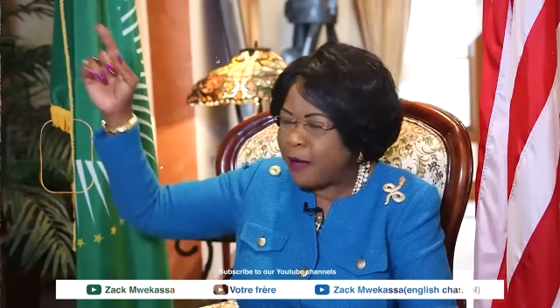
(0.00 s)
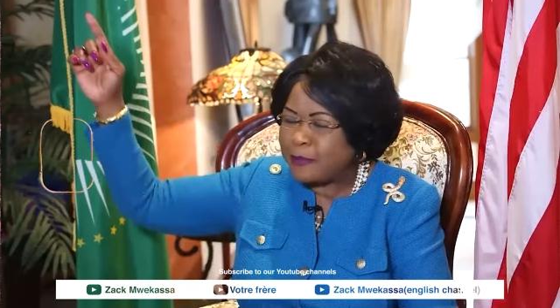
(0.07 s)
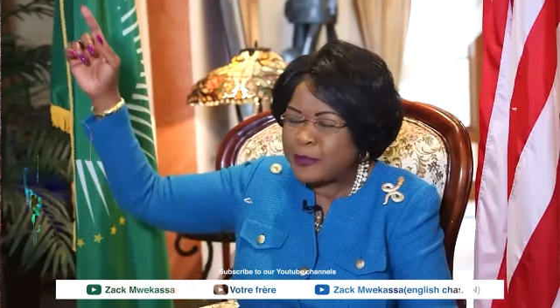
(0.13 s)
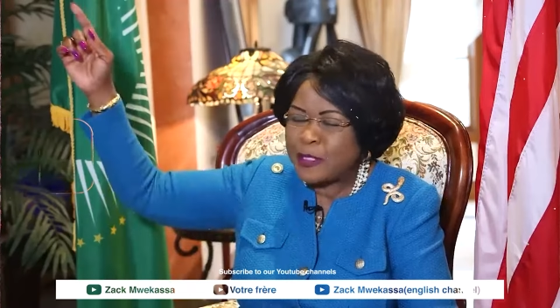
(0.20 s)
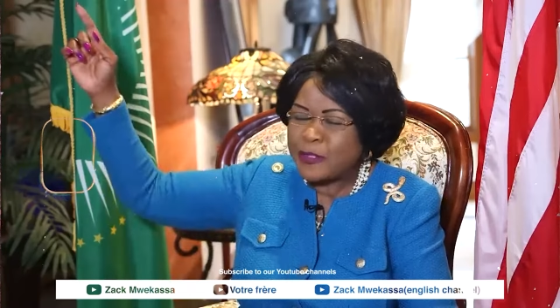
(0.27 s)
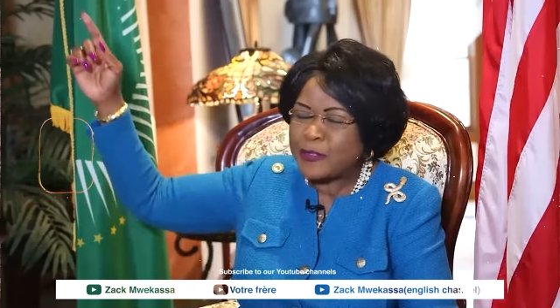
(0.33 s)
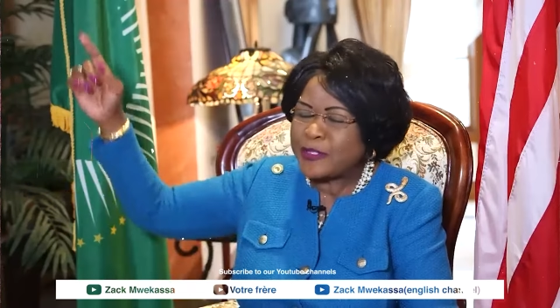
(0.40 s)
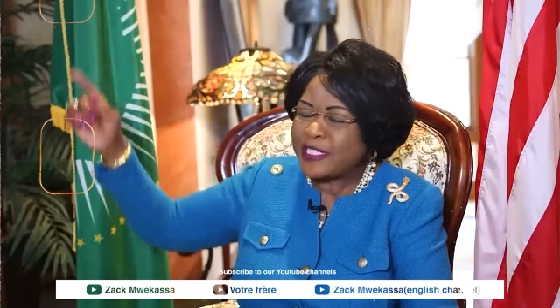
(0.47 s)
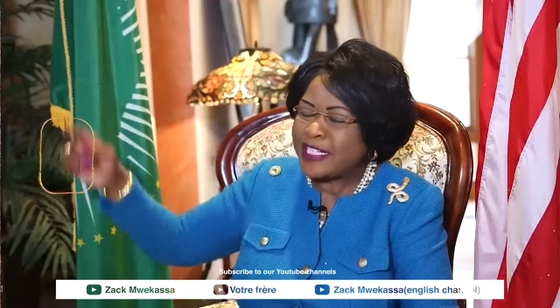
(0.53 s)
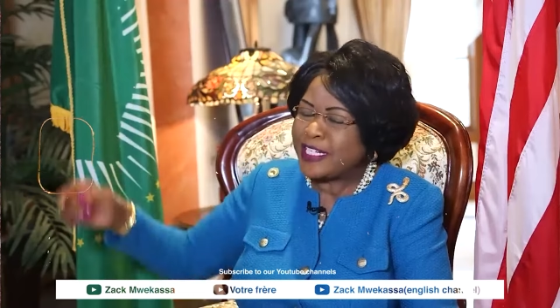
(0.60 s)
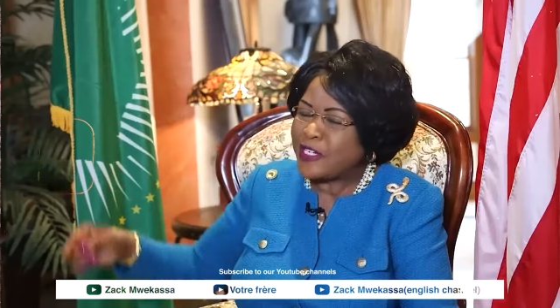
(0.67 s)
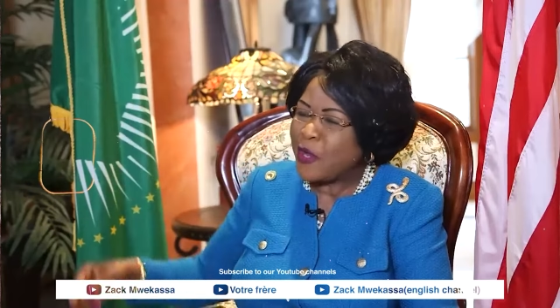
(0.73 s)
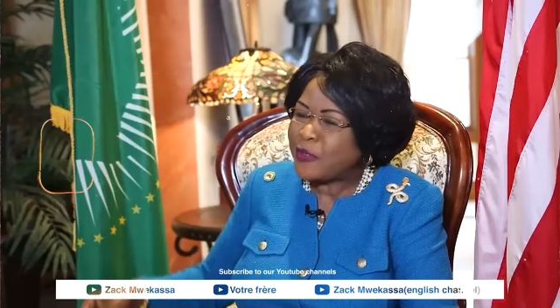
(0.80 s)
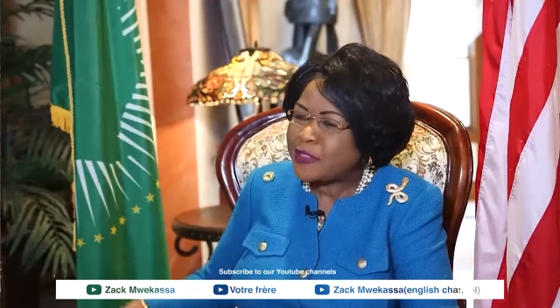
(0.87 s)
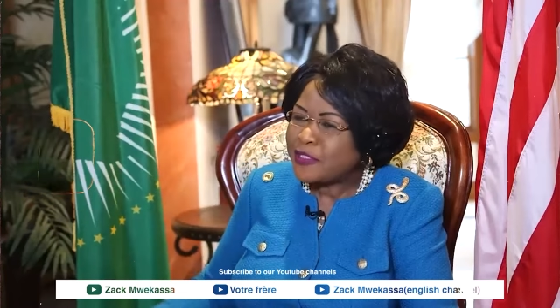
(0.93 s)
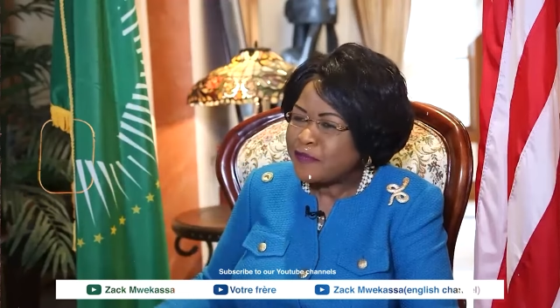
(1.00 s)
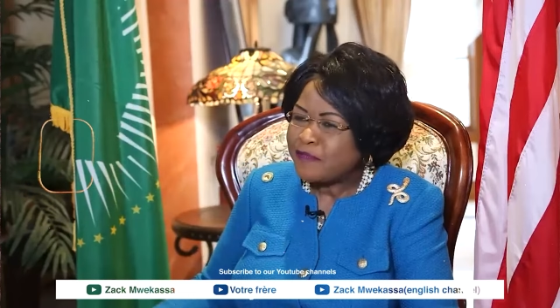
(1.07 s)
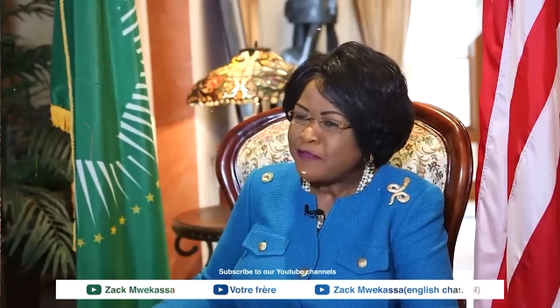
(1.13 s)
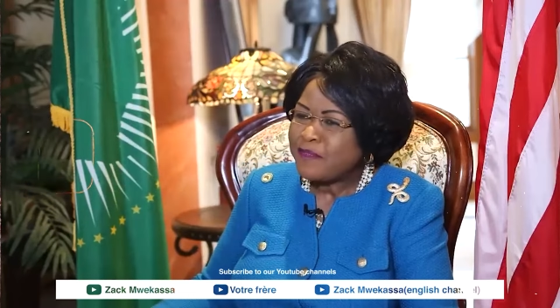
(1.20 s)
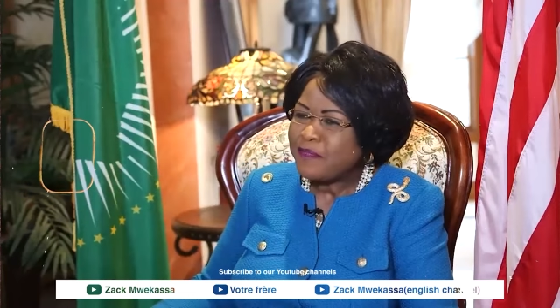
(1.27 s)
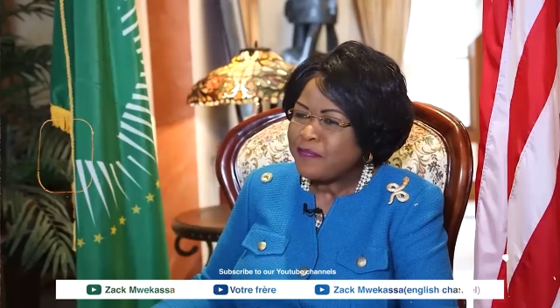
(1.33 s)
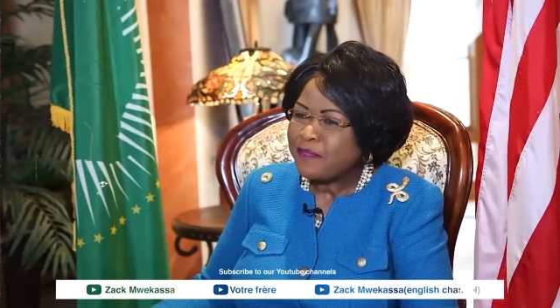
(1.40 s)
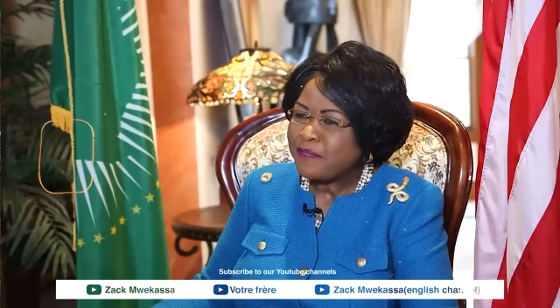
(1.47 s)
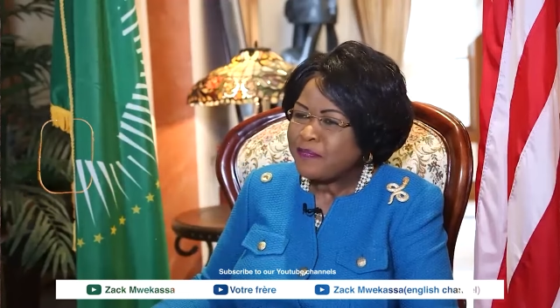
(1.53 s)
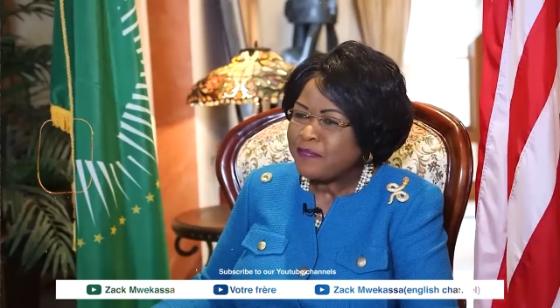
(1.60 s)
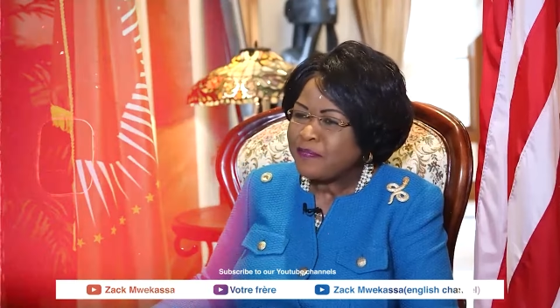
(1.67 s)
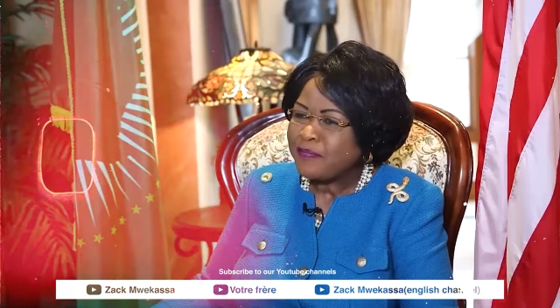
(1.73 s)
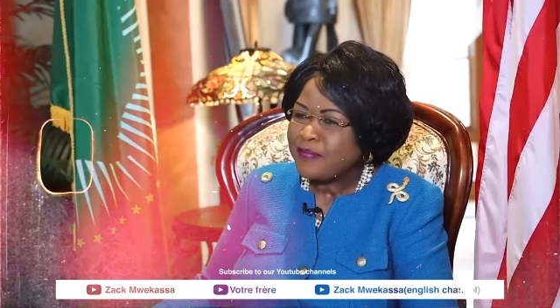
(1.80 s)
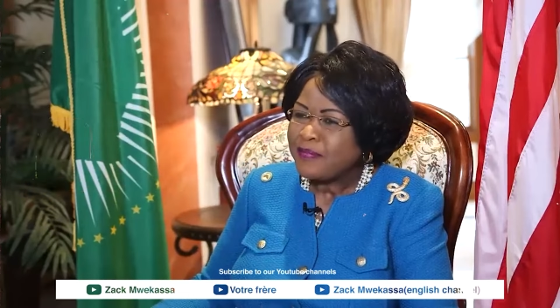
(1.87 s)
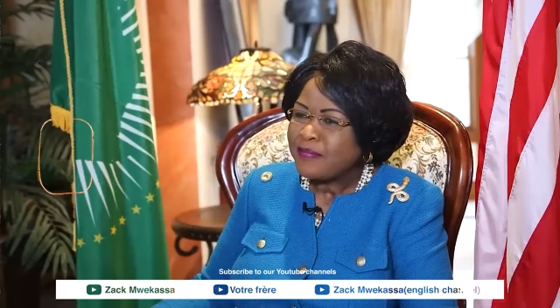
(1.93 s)
absolutely not.
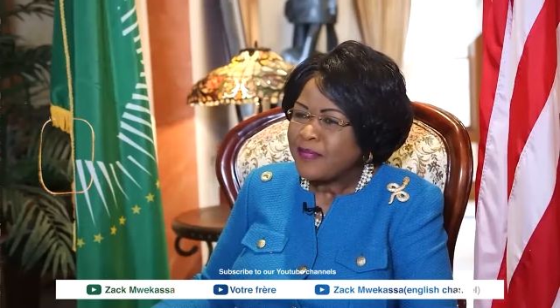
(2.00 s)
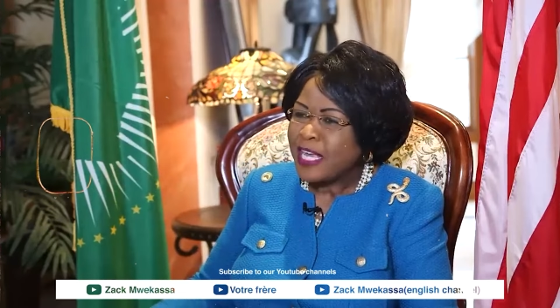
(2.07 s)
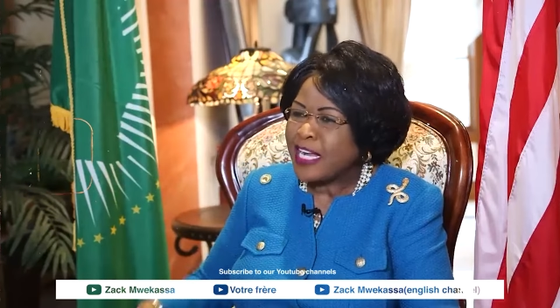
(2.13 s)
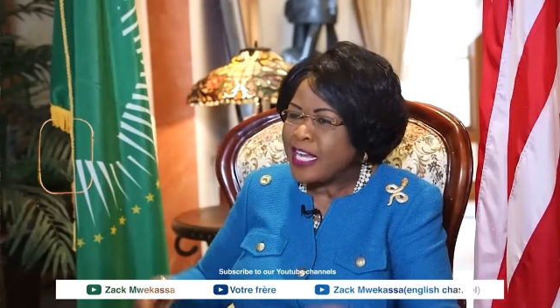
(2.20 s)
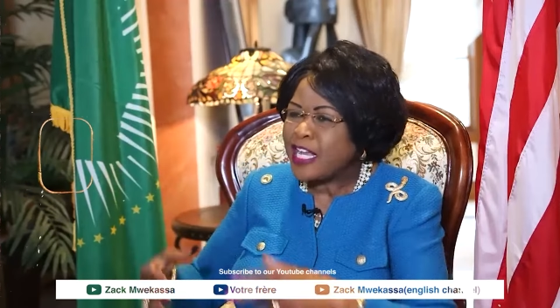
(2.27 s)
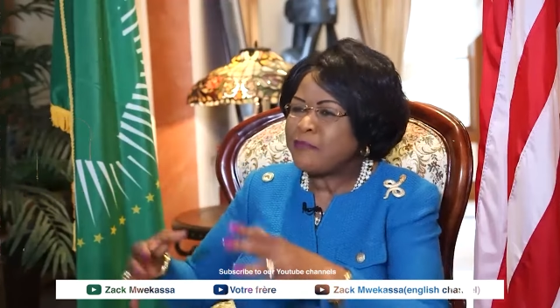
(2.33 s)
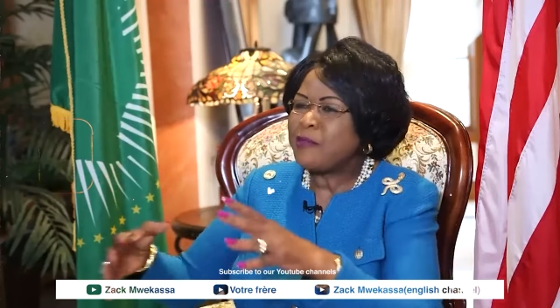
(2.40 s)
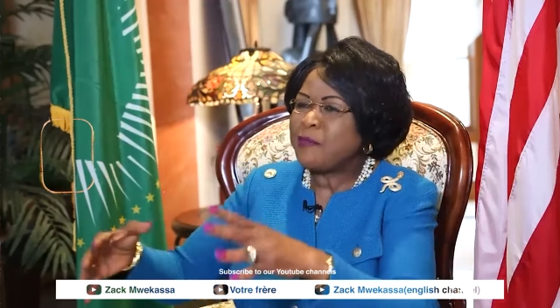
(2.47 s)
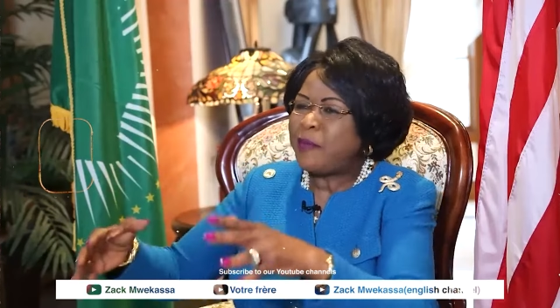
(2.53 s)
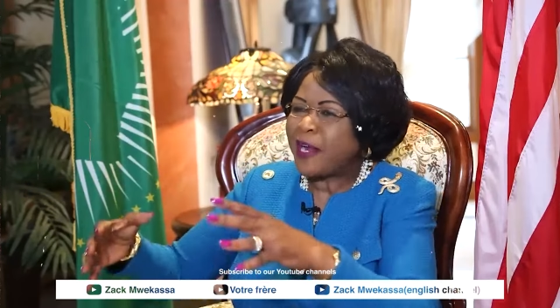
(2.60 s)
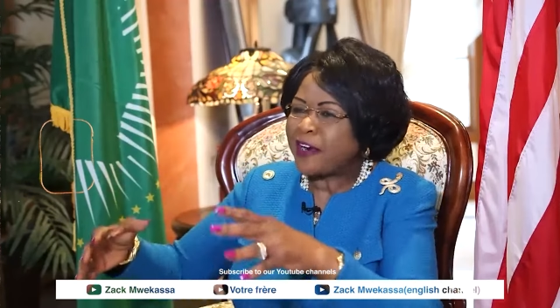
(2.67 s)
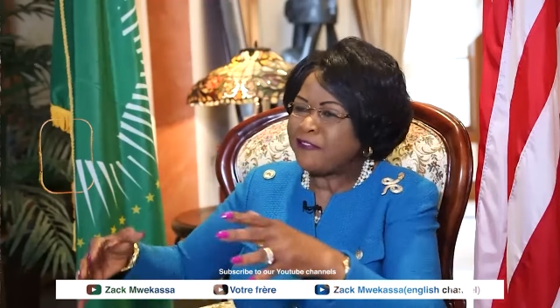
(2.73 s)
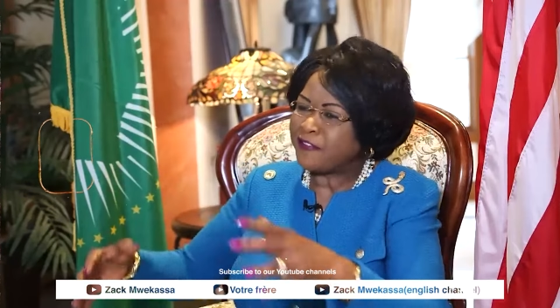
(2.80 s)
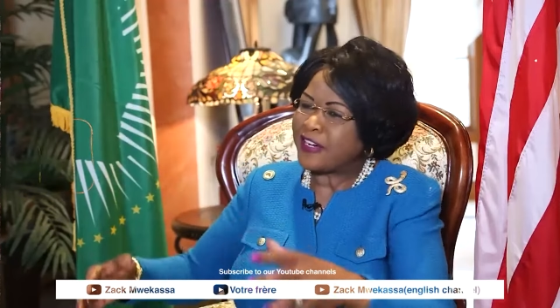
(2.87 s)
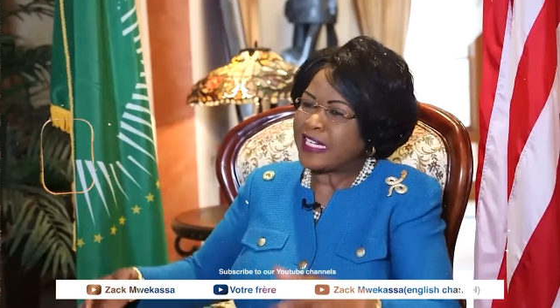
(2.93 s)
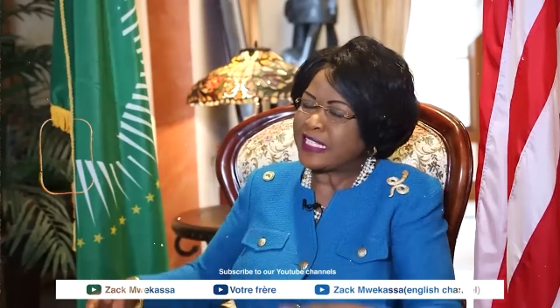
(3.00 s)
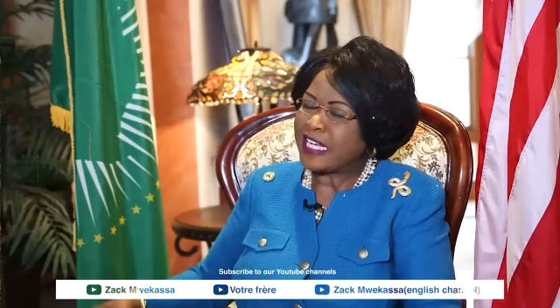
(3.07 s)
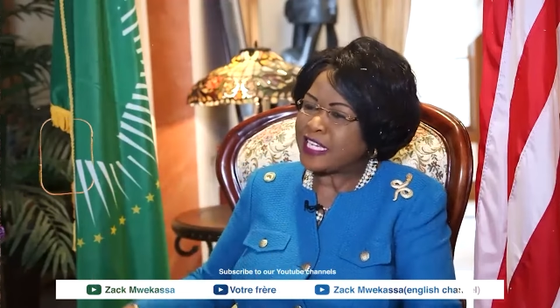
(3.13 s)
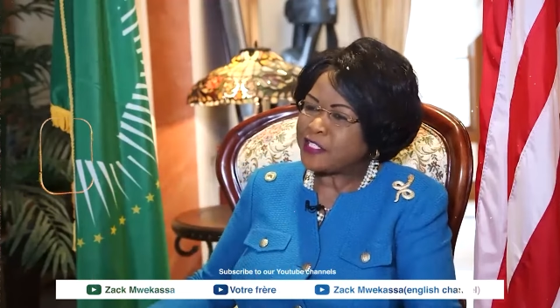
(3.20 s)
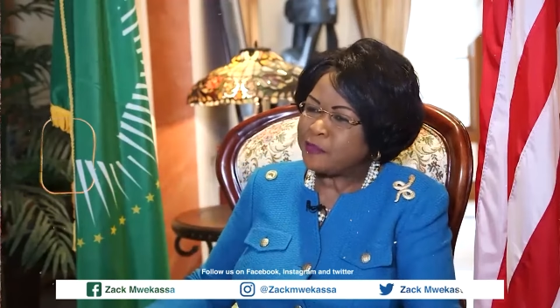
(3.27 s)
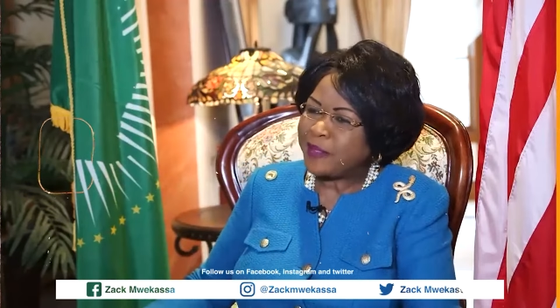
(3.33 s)
And let me paraphrase her